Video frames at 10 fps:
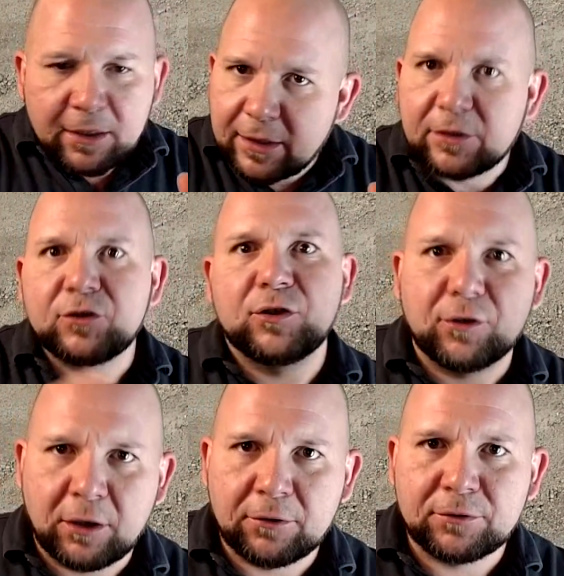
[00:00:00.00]
getting to your
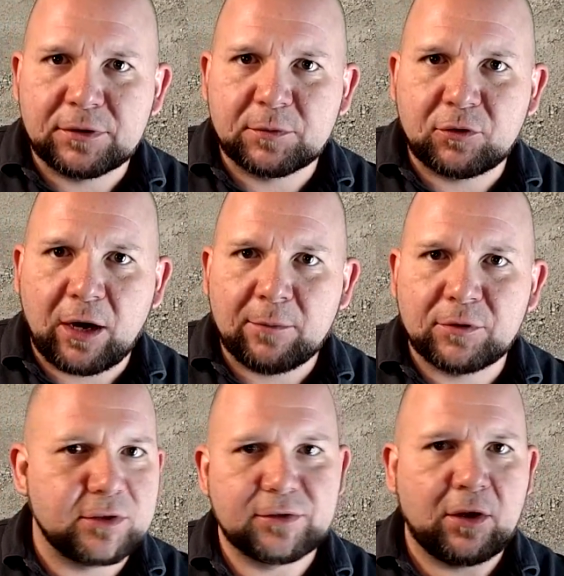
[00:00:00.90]
100
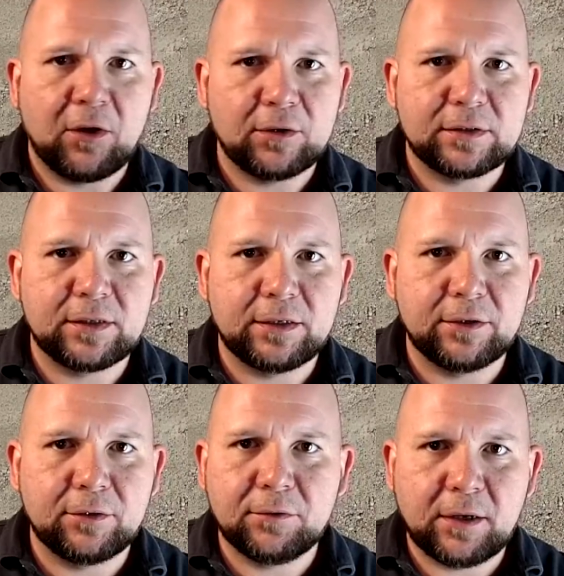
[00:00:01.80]
subscribers is the hardest thing to
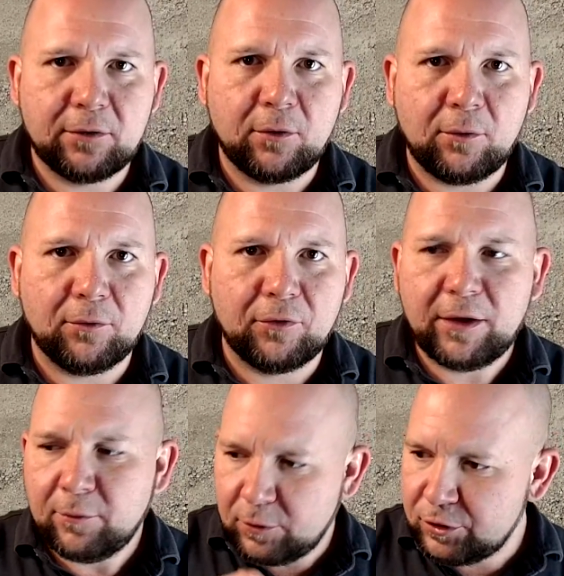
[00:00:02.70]
do out of the whole
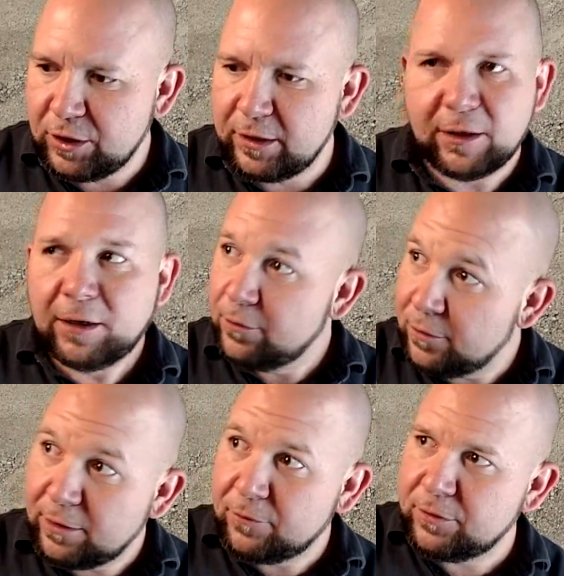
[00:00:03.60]
thing. Once you hit
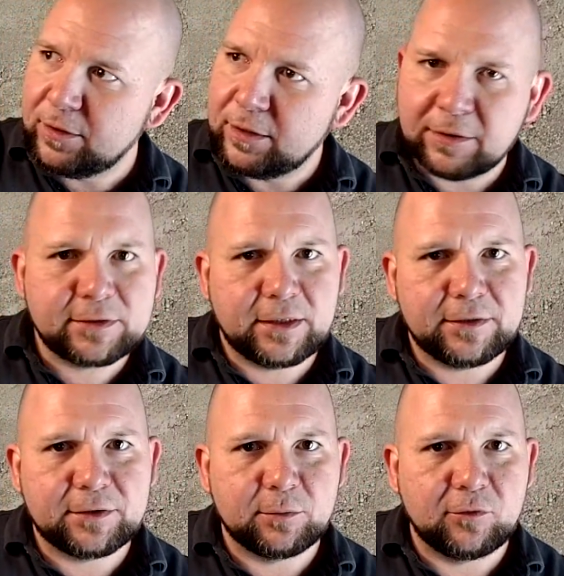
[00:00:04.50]
100, everything else
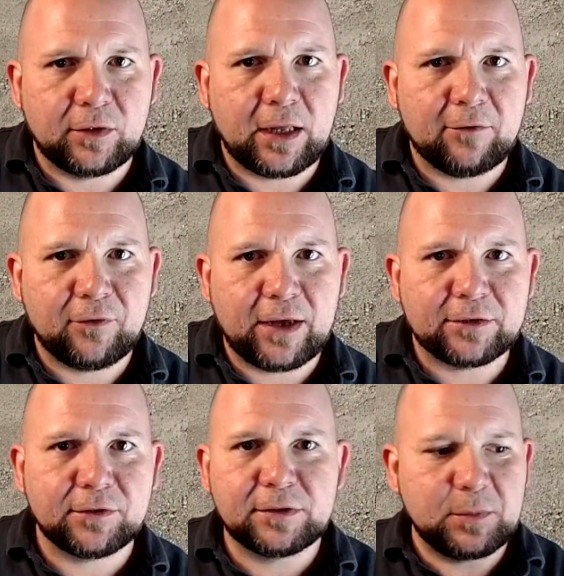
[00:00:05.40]
tends to move a lot
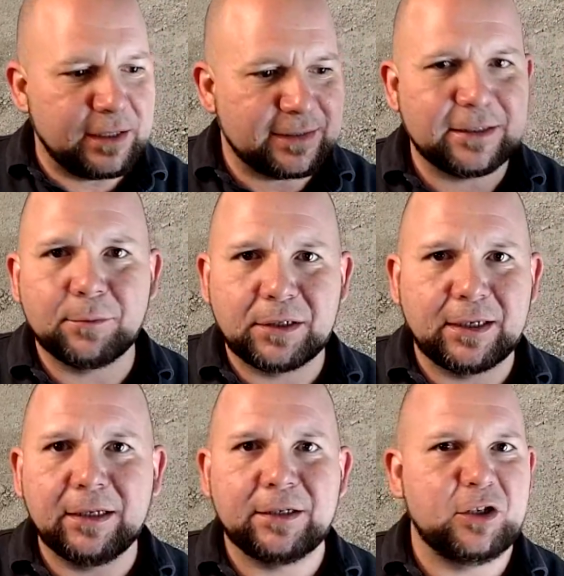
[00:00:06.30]
faster. It's because in the
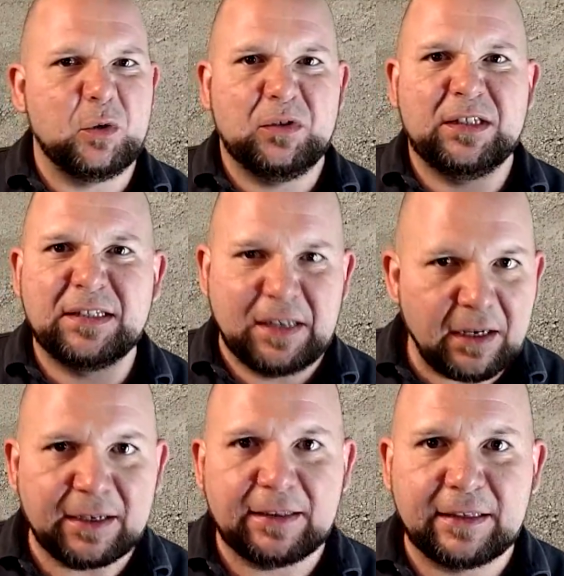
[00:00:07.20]
beginning you
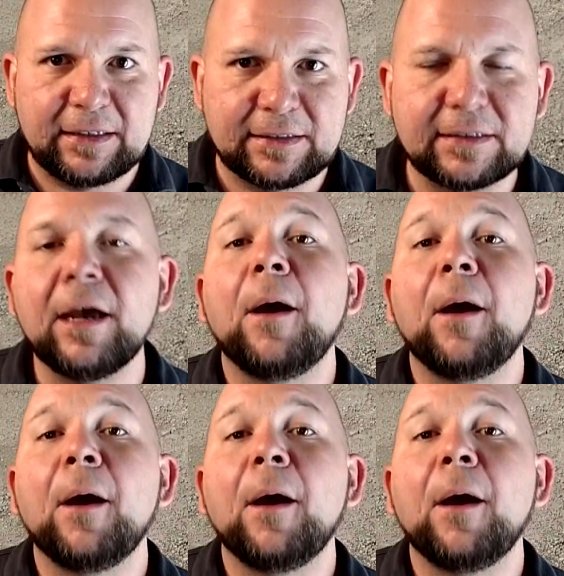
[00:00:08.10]
suck at this.